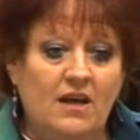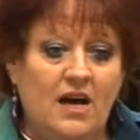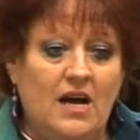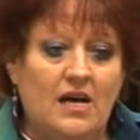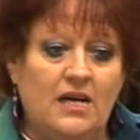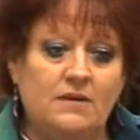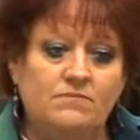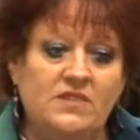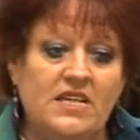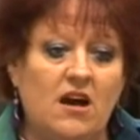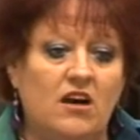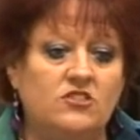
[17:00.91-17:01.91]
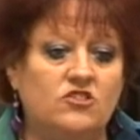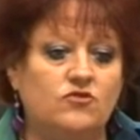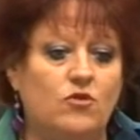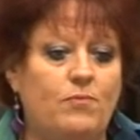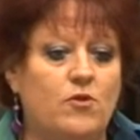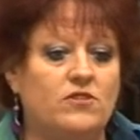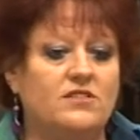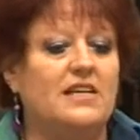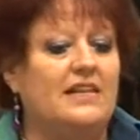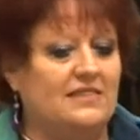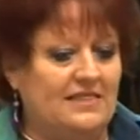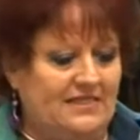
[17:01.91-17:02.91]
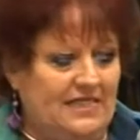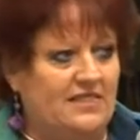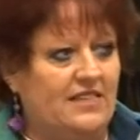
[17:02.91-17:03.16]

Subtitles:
The audit reports, as I said